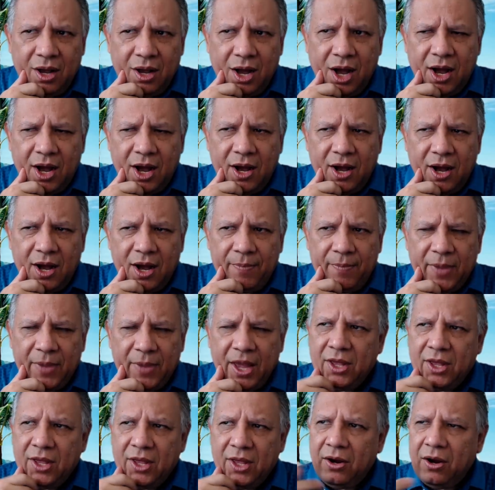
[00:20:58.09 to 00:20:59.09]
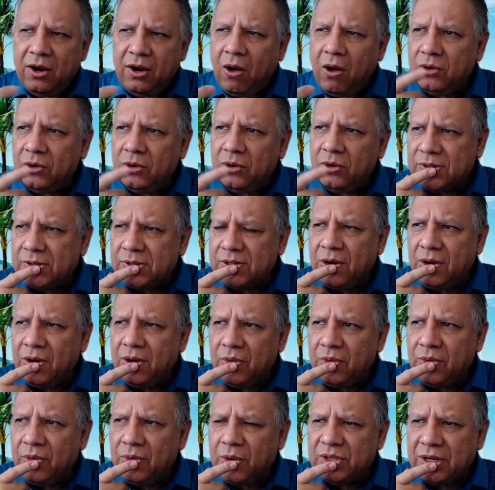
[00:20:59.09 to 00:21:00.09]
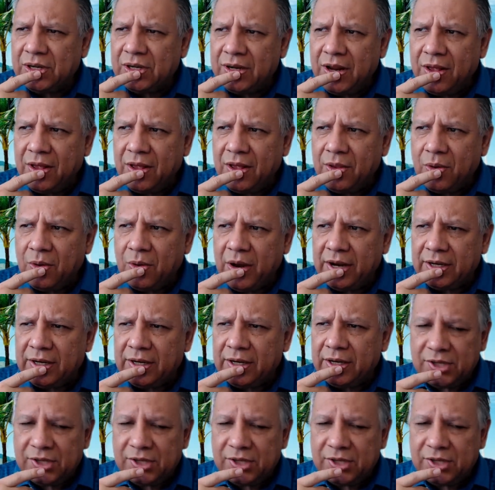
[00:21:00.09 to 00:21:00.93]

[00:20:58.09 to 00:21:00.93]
Um, and then also there was another one,